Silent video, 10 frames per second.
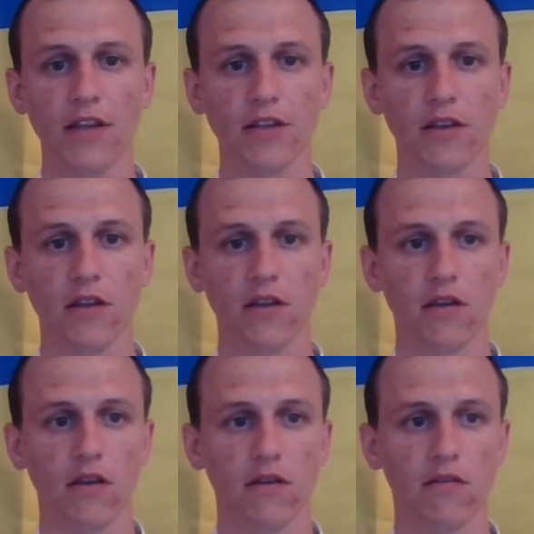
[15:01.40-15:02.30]
that
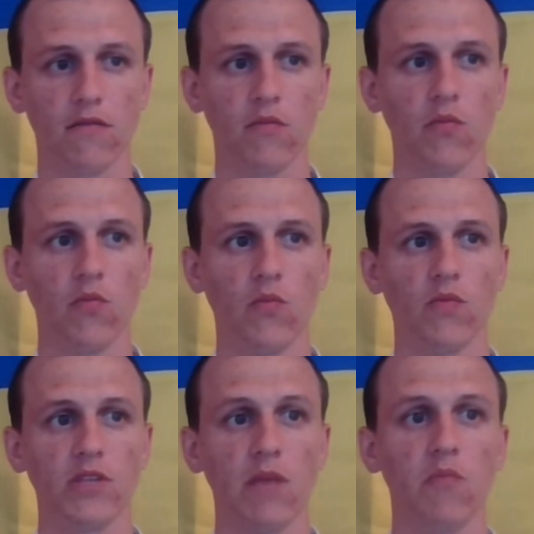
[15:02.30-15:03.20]

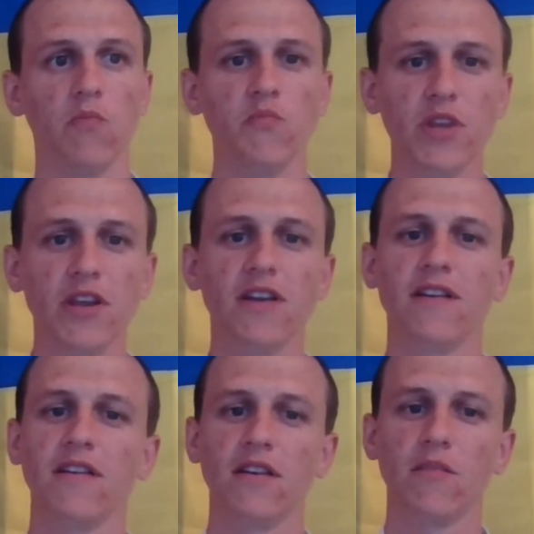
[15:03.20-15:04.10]
some big
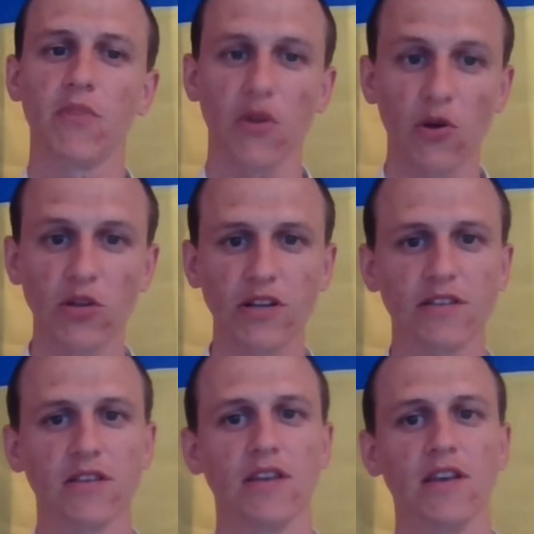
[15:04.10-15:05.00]

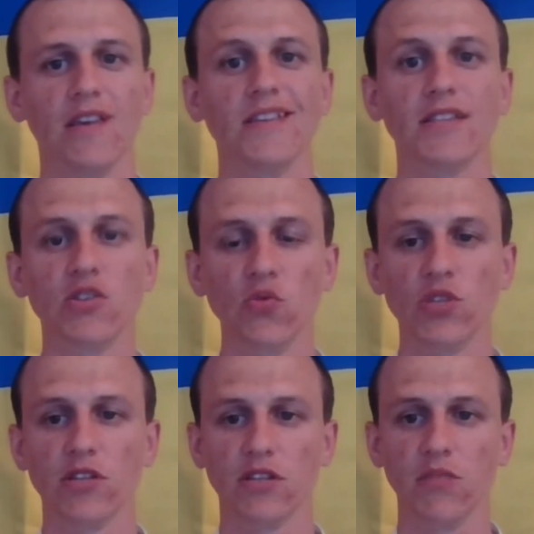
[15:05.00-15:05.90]
product is
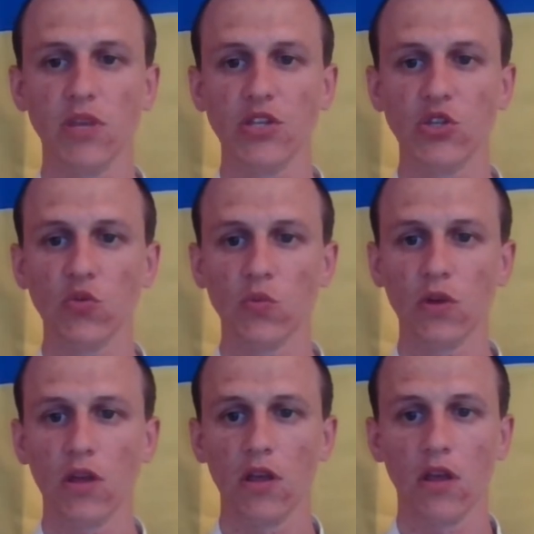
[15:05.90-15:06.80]
using
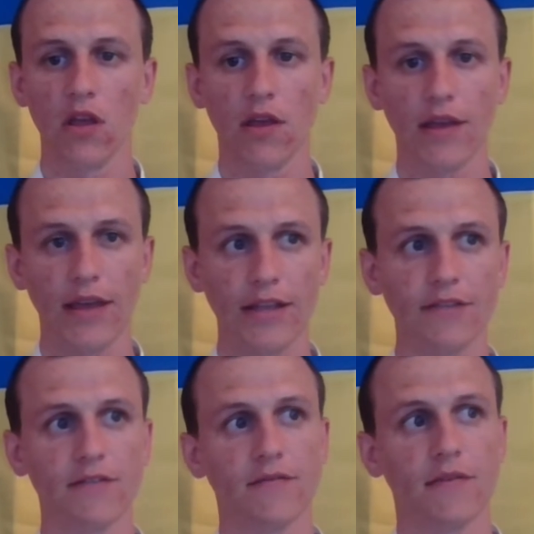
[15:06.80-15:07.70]
Debezium,
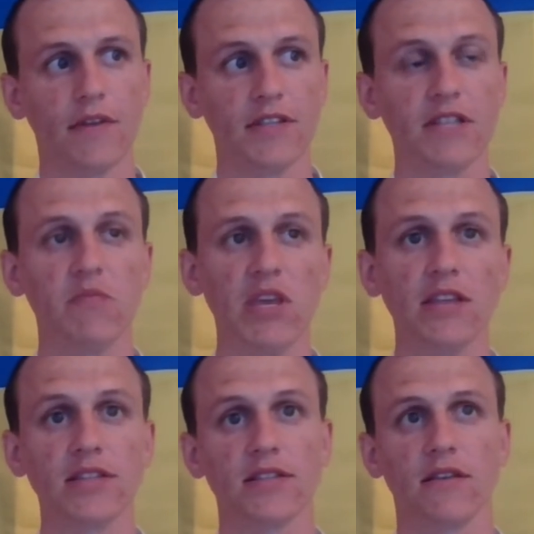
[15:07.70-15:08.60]
and that
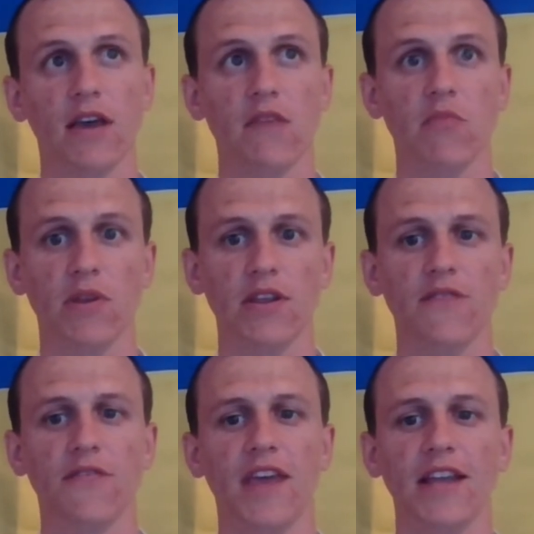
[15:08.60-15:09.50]
means I
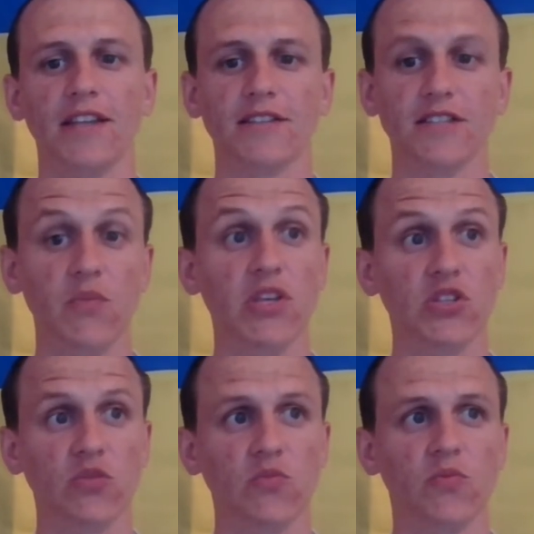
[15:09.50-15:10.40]
believe that
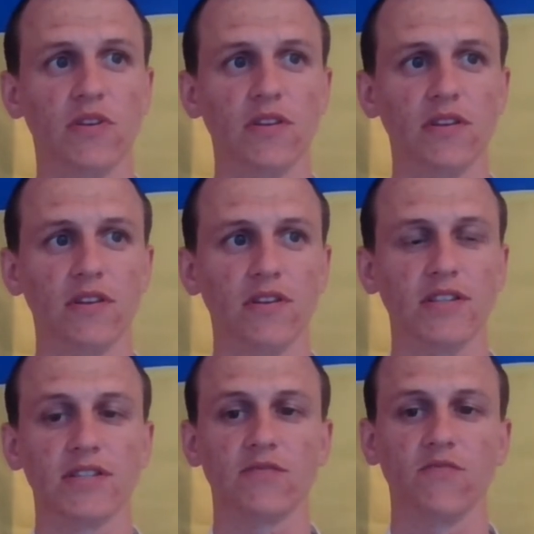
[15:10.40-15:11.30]
Debezium
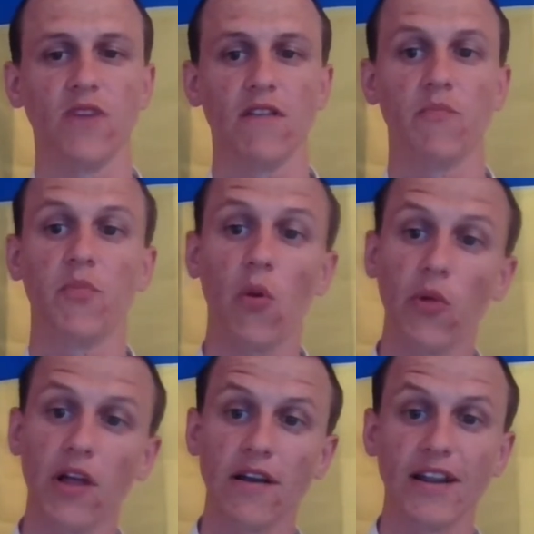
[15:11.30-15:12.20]
is very
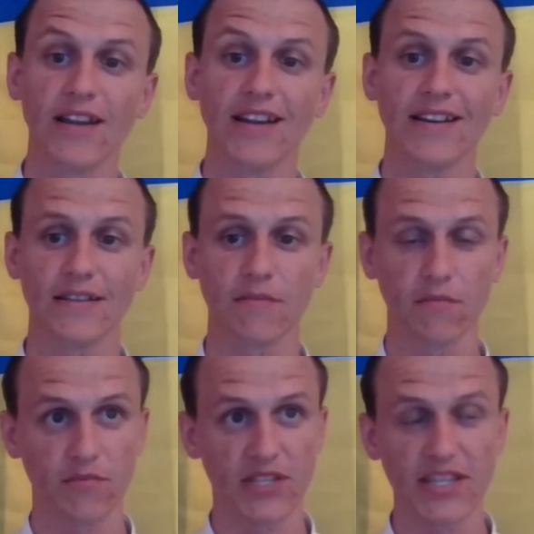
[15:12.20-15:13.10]
popular, a
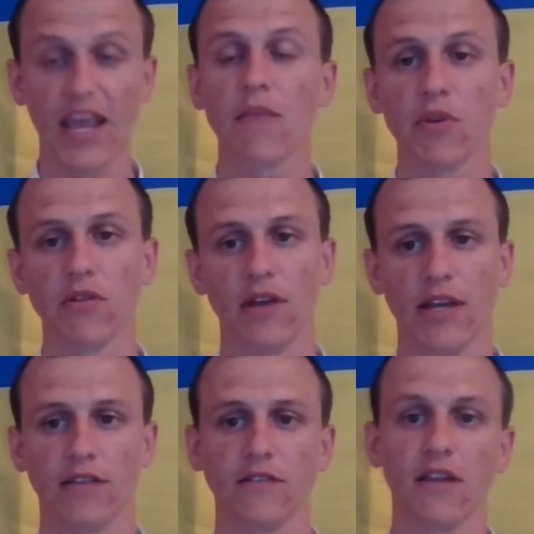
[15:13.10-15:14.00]
stable
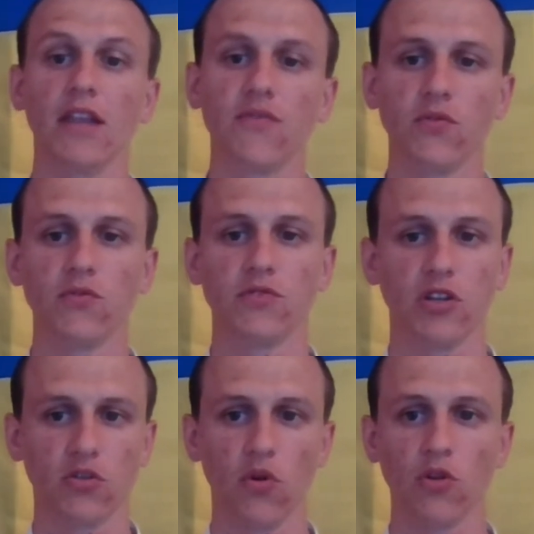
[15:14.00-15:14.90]
and grateful
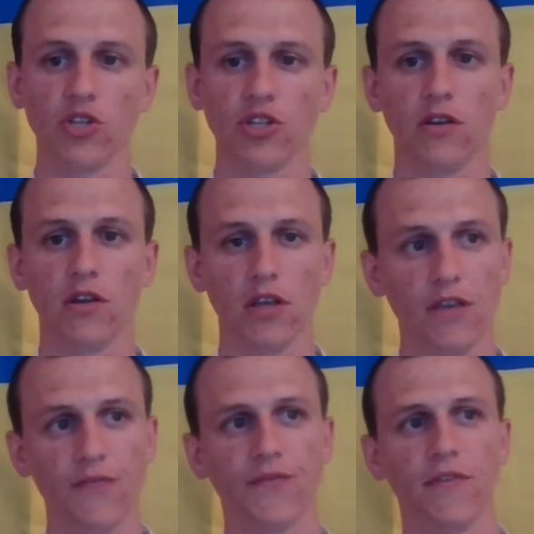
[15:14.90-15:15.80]
technology
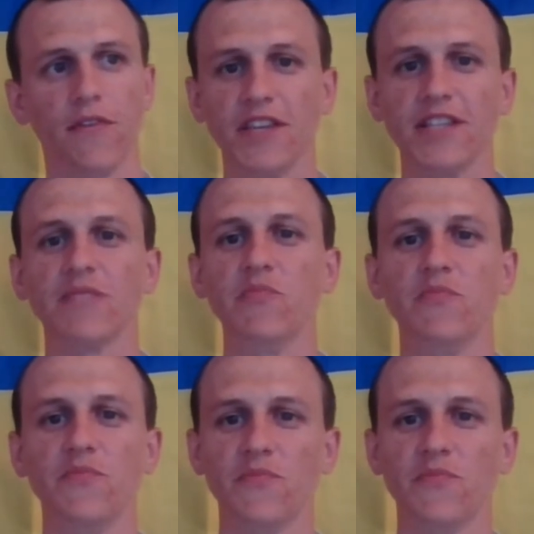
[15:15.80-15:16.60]
if this